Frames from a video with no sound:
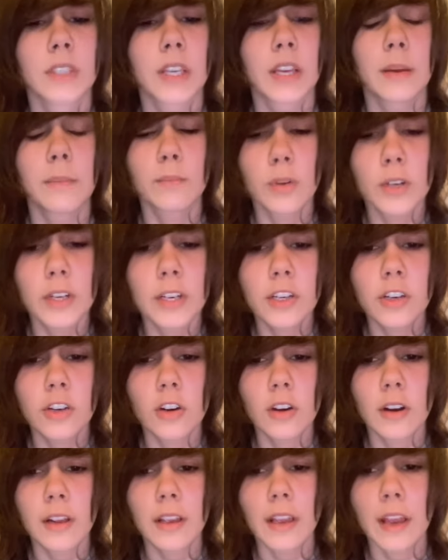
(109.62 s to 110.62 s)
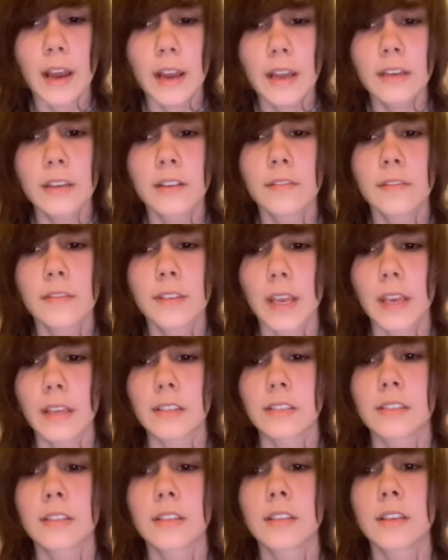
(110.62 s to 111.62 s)
I'm pretty sure it kind of
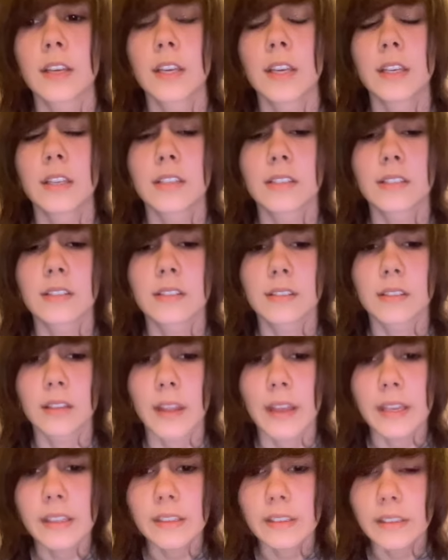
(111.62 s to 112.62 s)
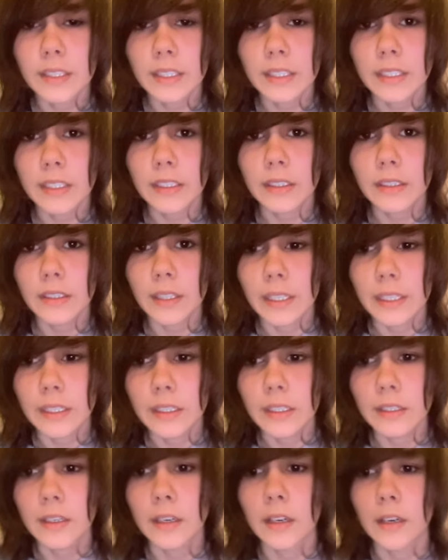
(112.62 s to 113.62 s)
tasted slightly
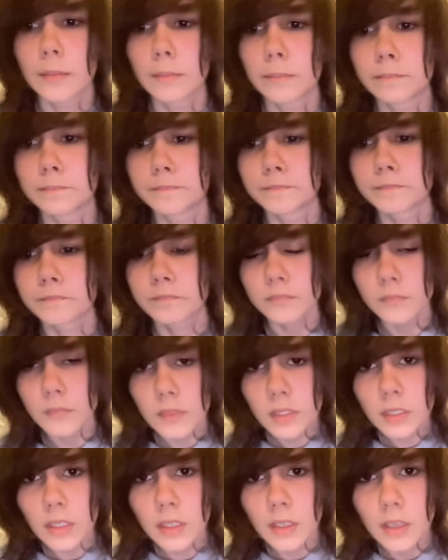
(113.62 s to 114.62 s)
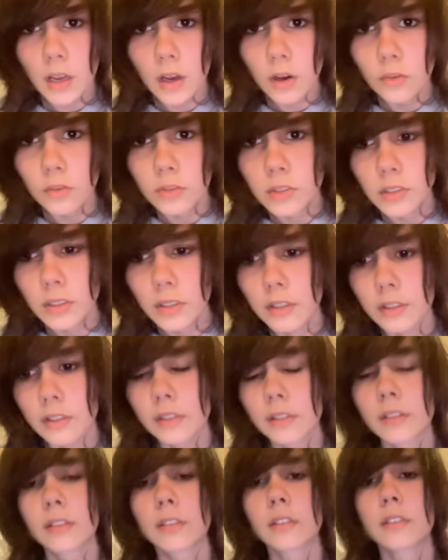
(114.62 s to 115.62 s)
like
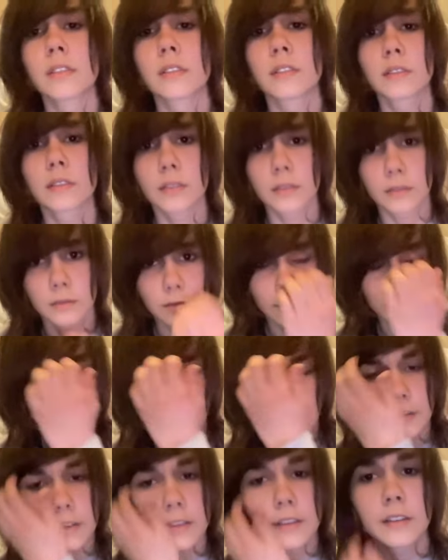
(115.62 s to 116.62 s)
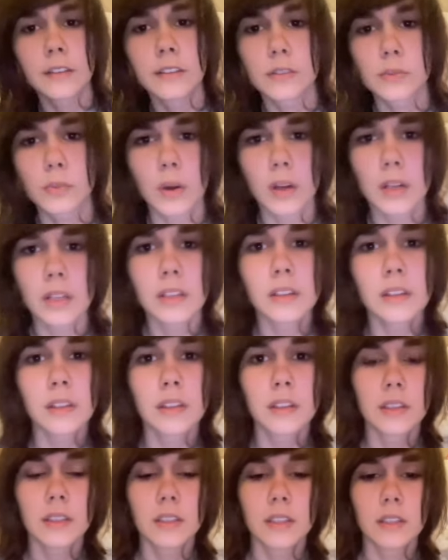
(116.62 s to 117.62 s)
Ultra Violet as well,
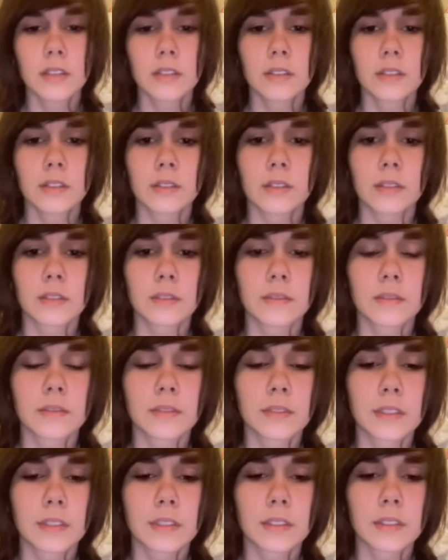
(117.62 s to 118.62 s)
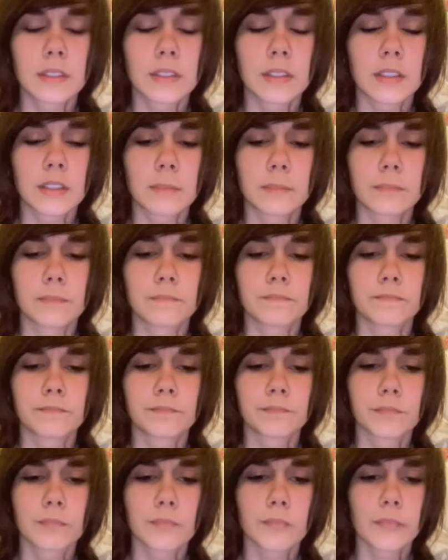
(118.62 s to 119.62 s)

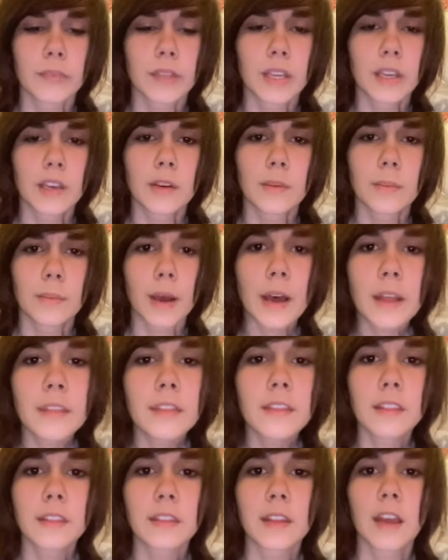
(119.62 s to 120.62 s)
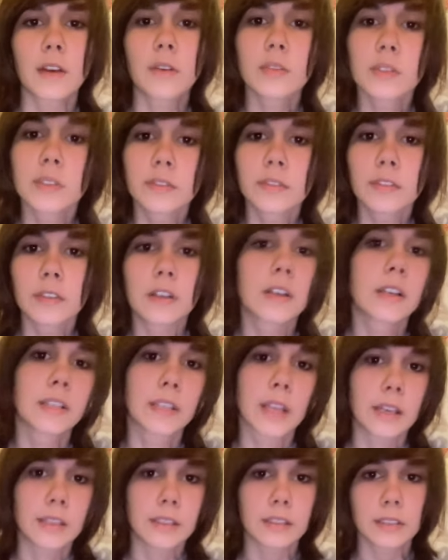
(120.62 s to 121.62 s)
but other than that, it was very
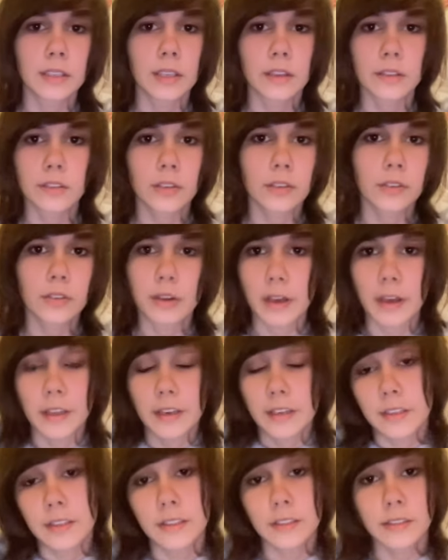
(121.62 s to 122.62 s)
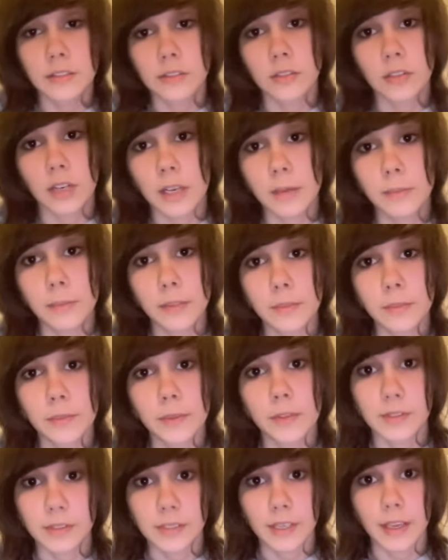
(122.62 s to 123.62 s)
tasty. I don't know how to describe it
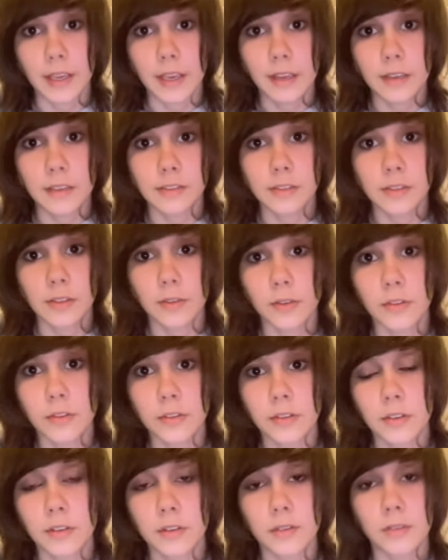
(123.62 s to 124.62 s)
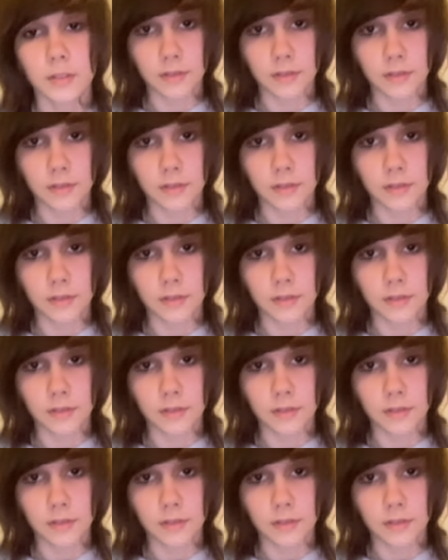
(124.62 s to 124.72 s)
because I had it so long ago.